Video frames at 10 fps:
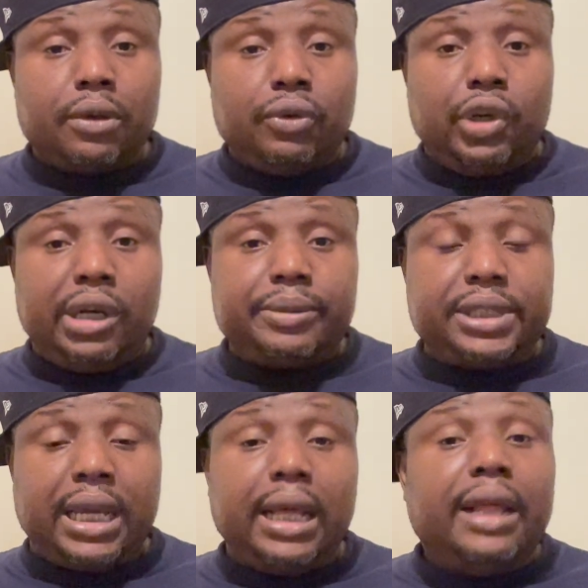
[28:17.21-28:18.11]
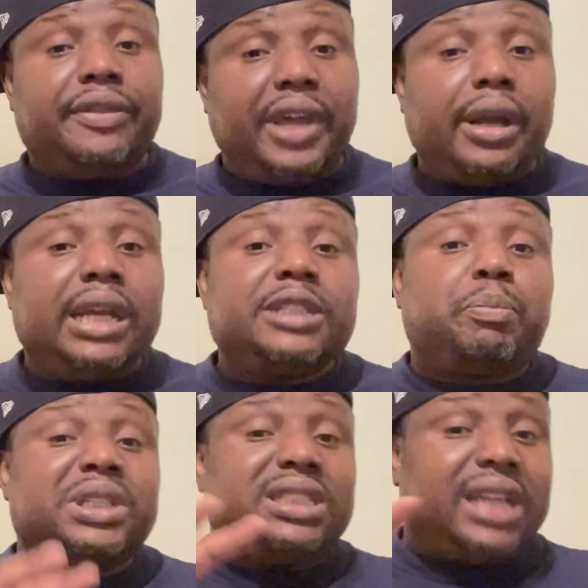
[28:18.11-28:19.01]
You know what I'm saying? There is
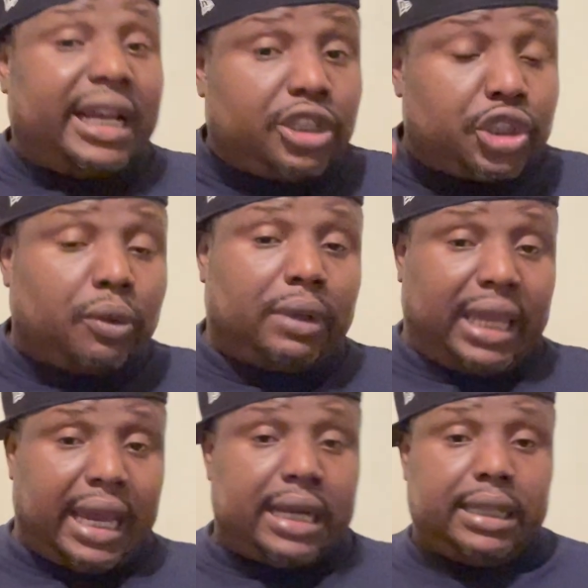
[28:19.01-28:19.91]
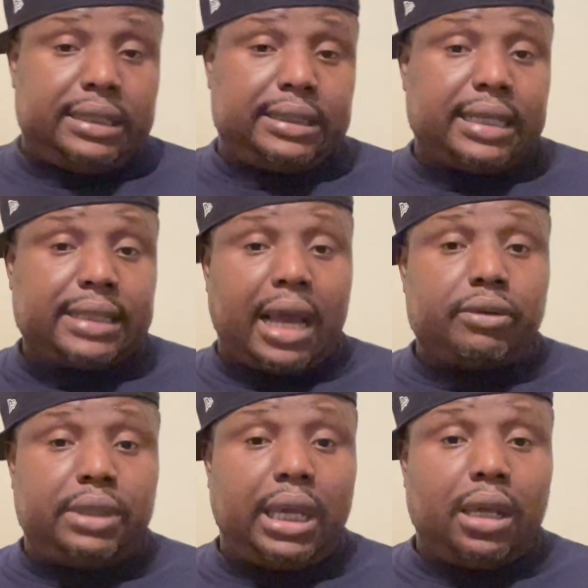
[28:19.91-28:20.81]
potential catalyst that's
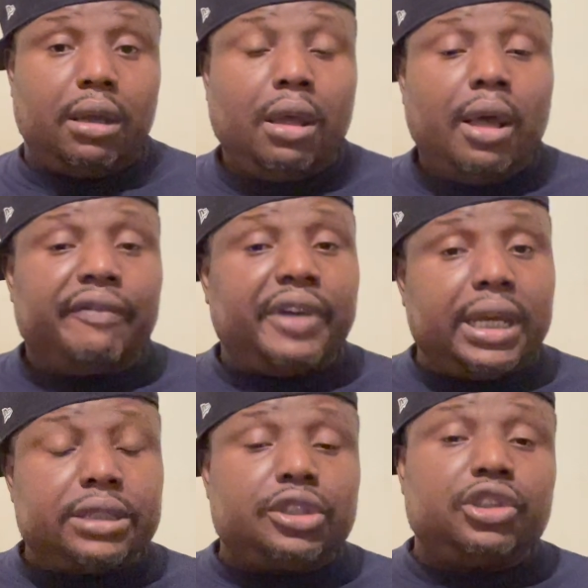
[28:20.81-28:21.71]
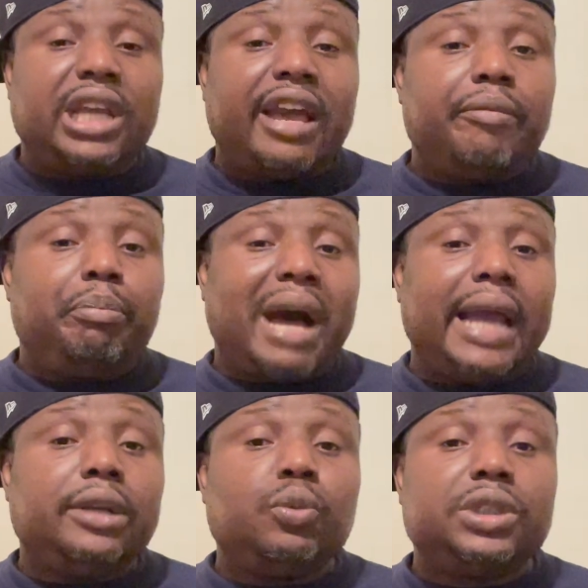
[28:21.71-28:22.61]
out there. For instance, you have
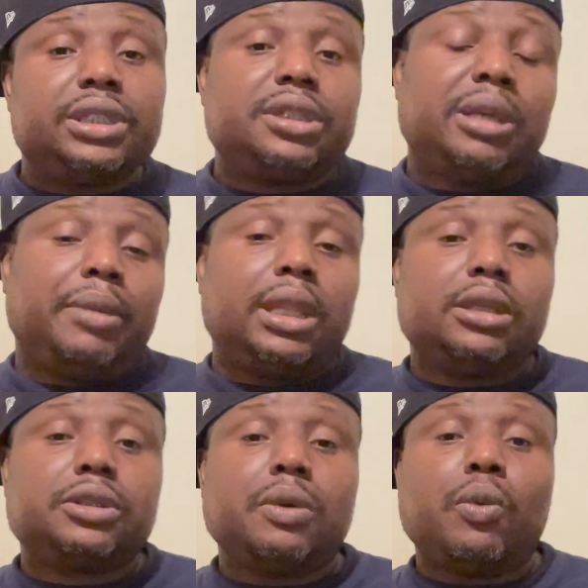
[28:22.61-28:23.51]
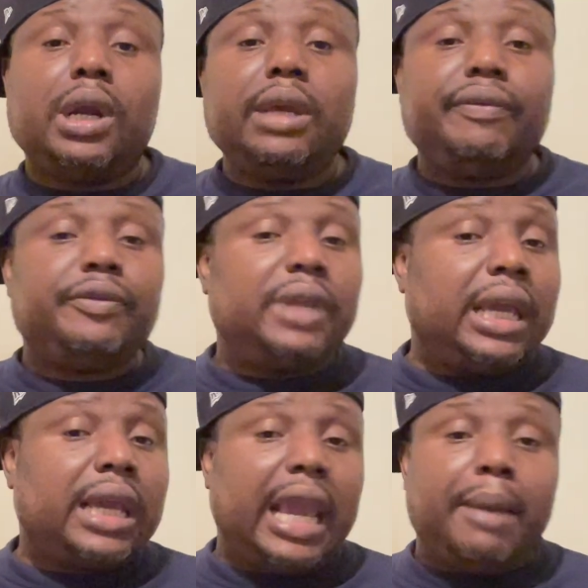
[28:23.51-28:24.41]
Biden with the stimulus. What if
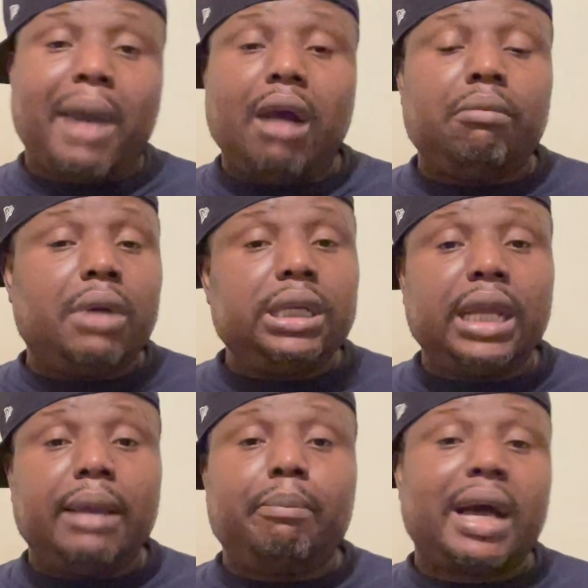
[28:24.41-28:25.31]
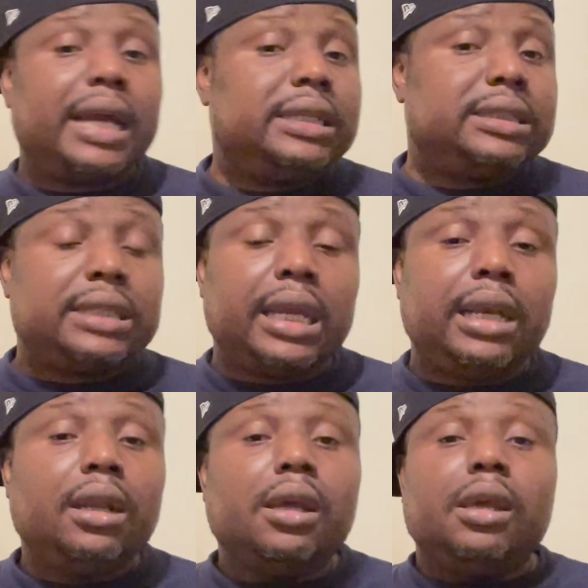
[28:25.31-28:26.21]
they came out Monday and Biden
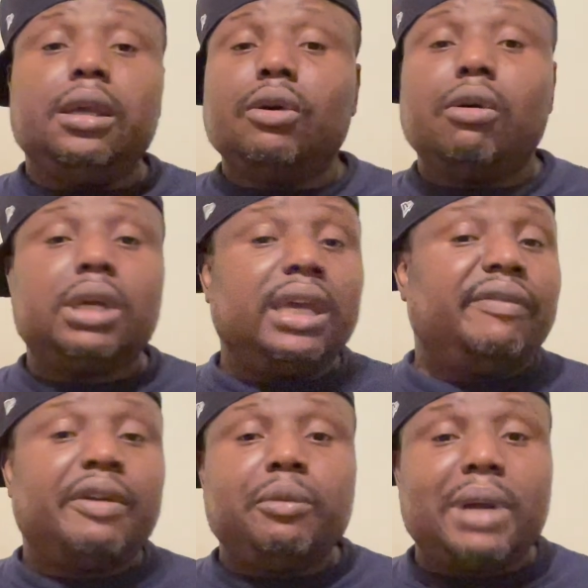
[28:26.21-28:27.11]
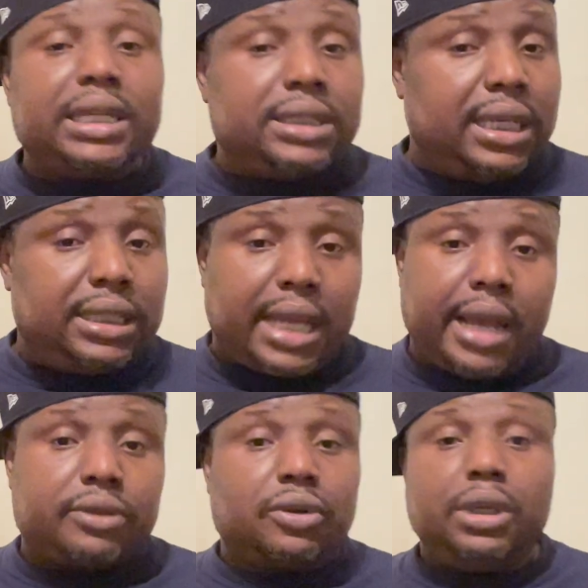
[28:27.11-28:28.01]
said he's going to give everybody
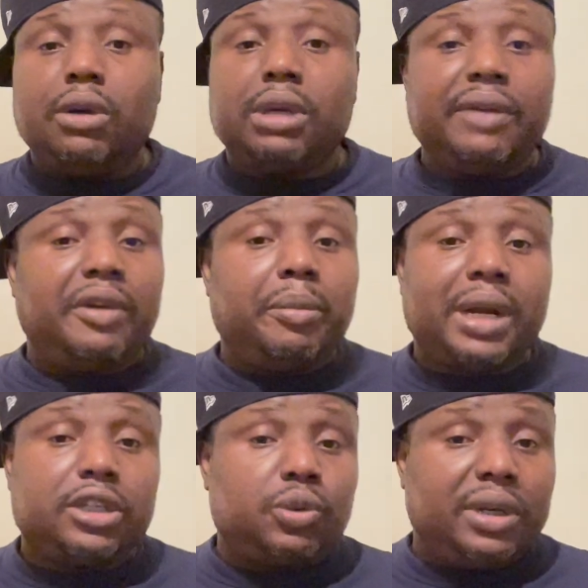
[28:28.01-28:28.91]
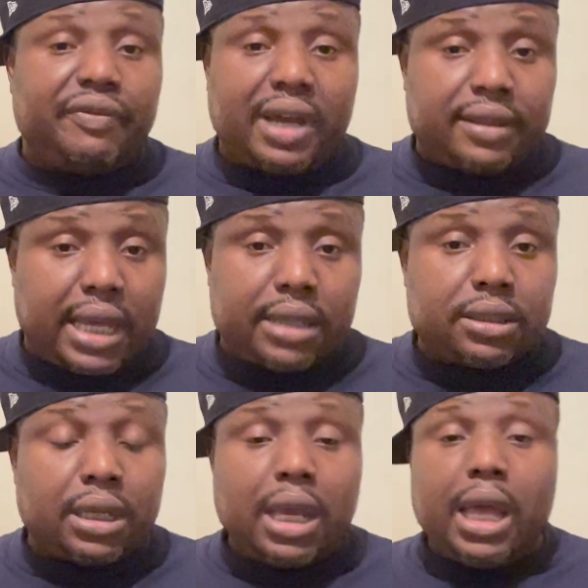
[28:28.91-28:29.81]
$10,000, he's going to give everybody $25,000?